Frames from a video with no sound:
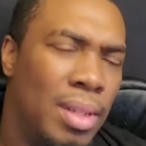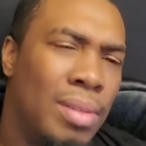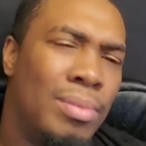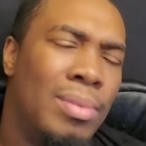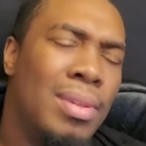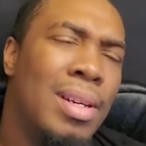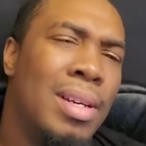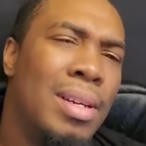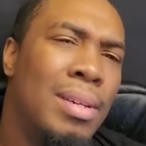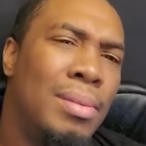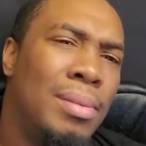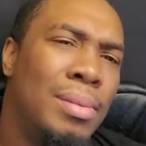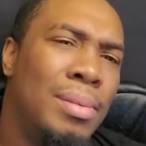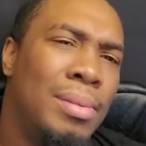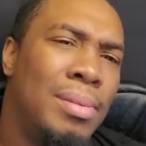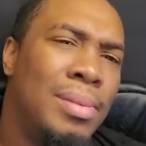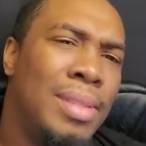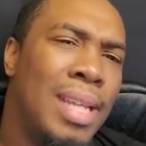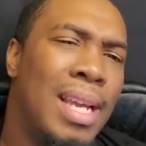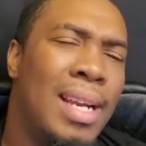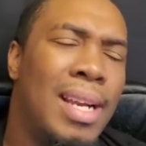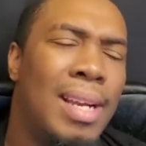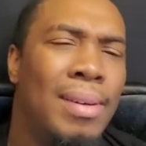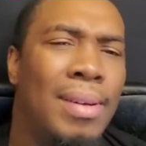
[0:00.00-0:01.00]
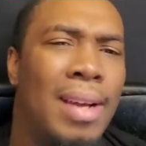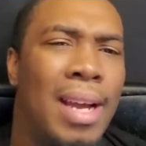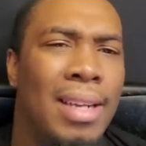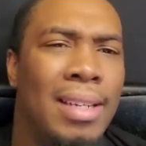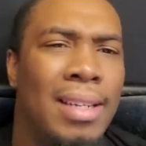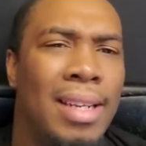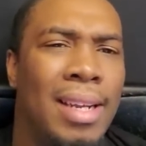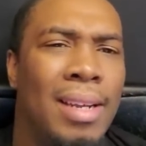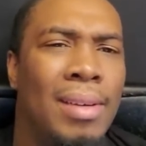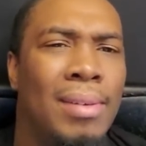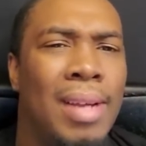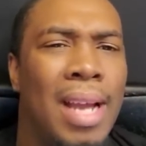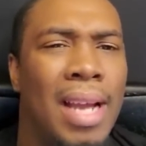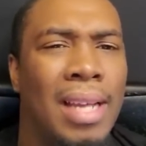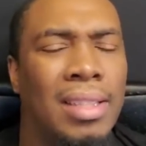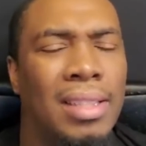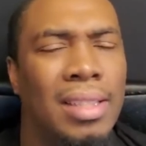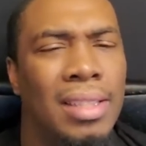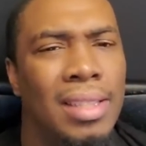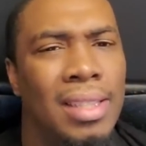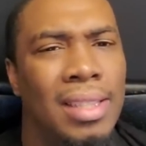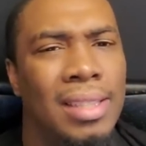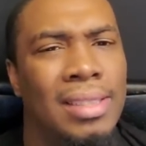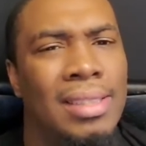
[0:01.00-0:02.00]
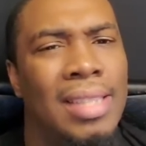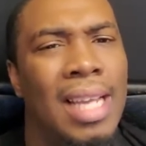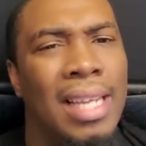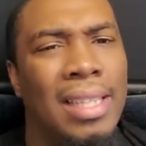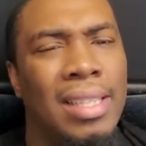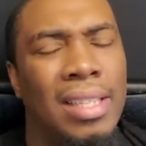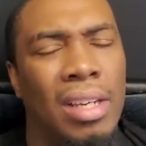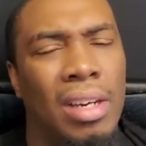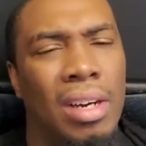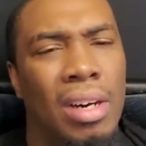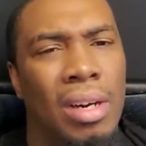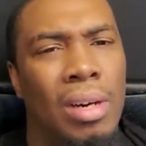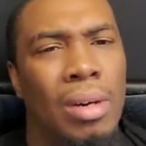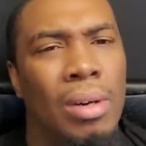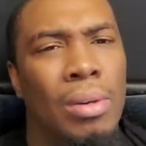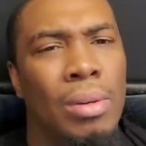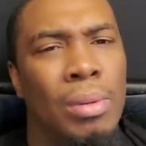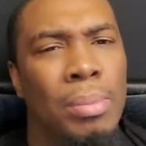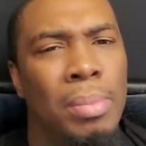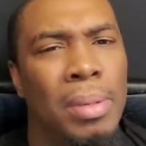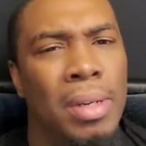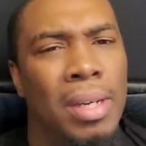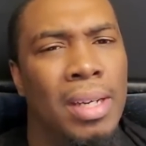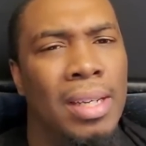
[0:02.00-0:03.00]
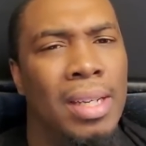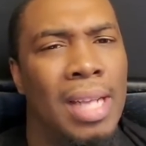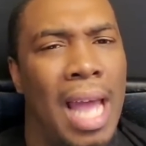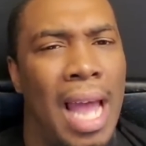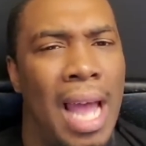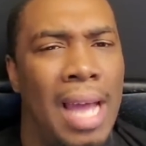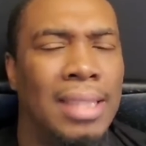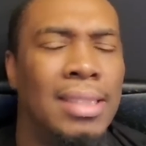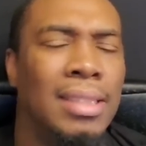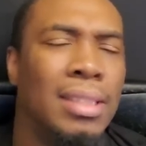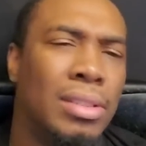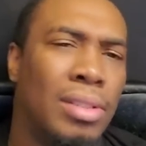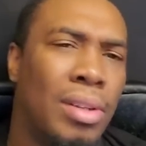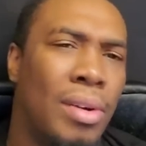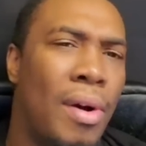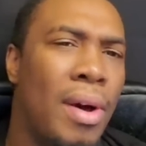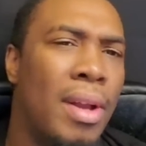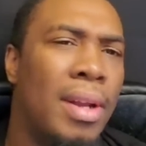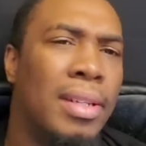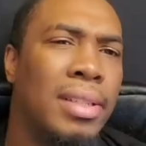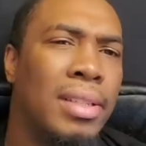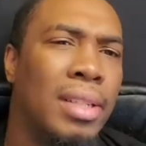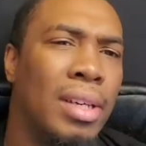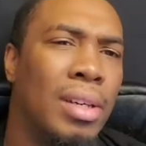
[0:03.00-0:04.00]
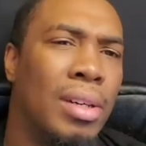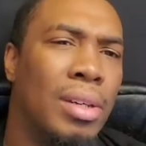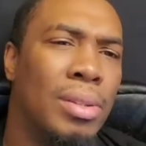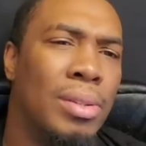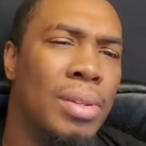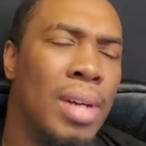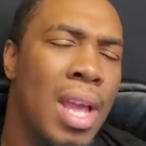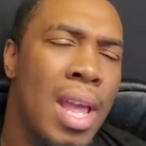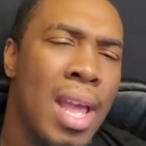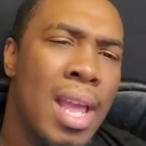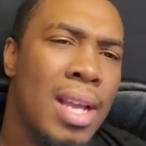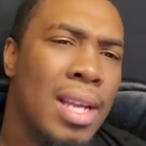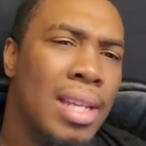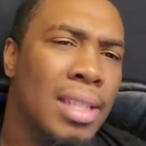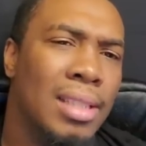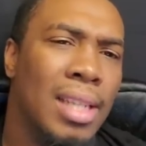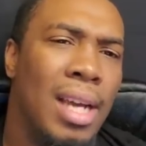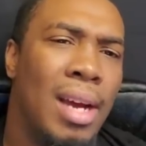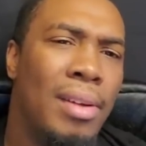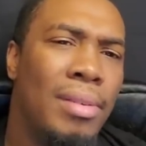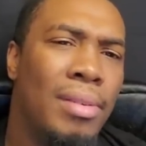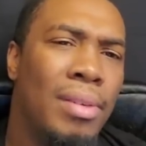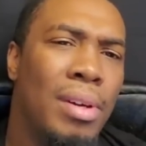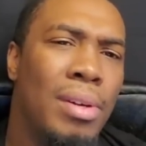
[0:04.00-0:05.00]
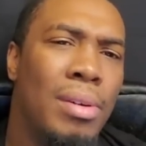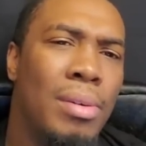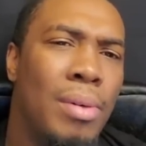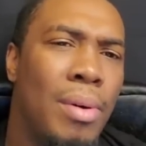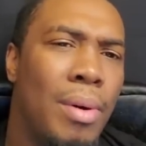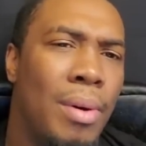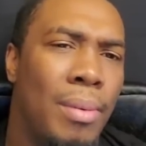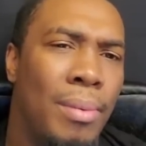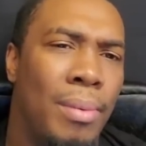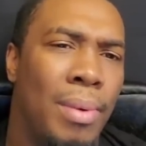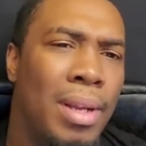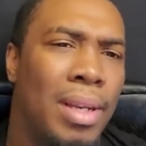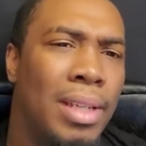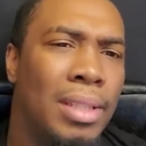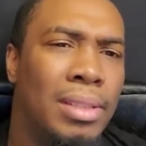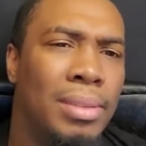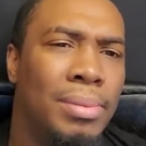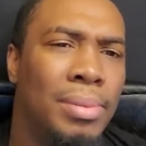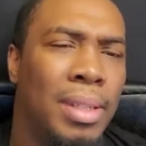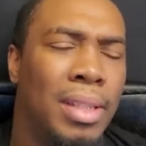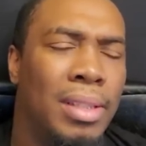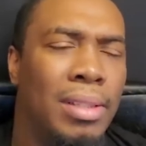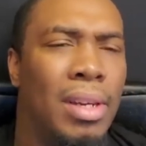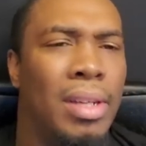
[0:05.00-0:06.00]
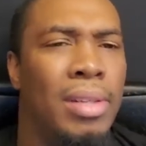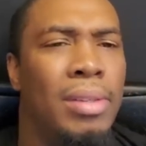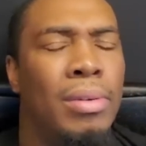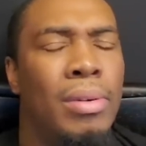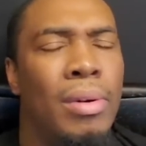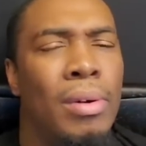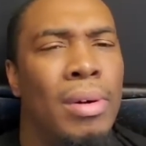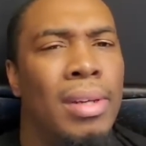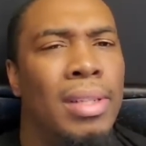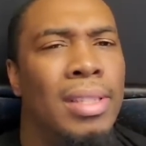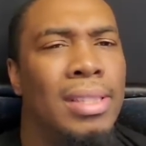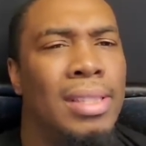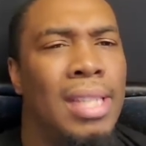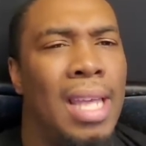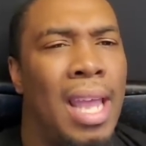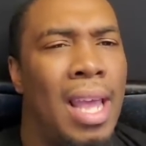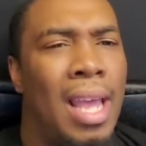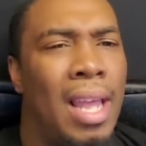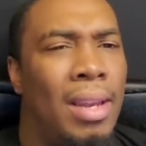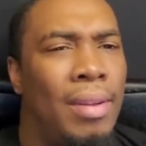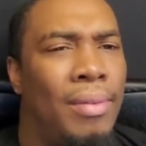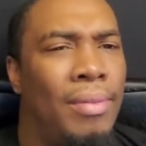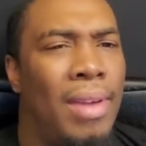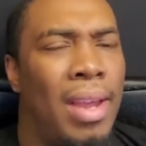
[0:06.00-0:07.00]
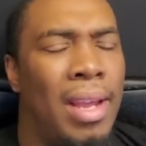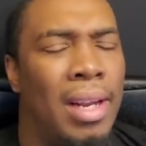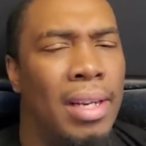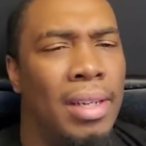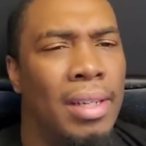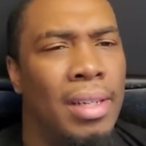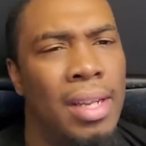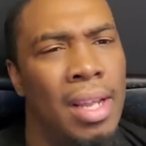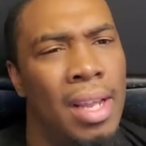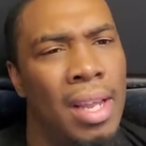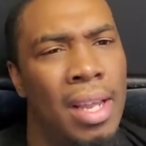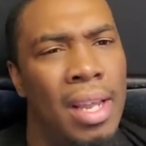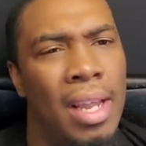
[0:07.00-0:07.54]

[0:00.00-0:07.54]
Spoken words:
Well, they don't got... It's not the hole, but I just call it the hole because I don't know what else you want to call it. You go in this elevator...